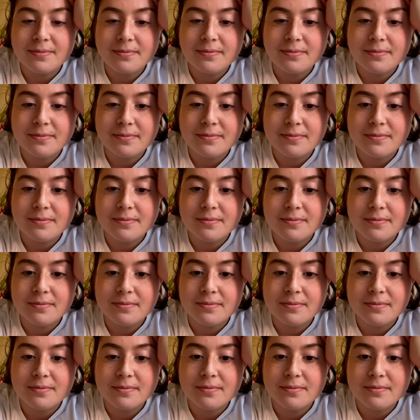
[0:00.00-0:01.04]

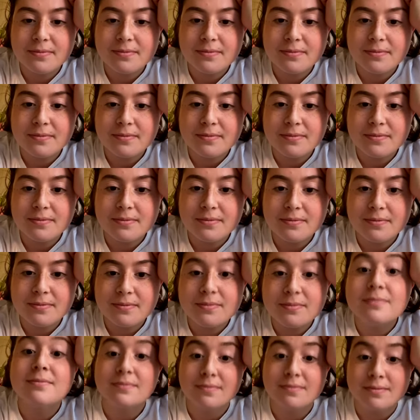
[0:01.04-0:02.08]

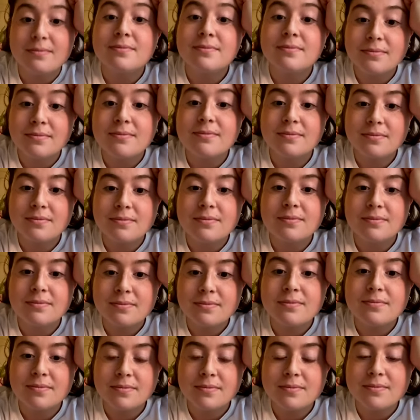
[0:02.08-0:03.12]

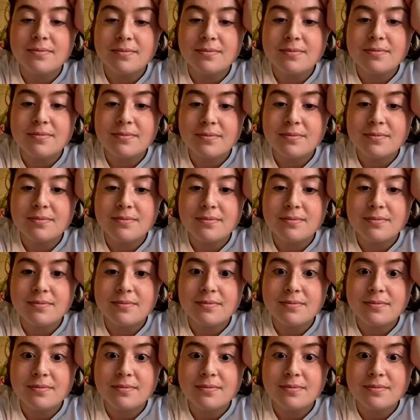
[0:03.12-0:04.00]
[no speech]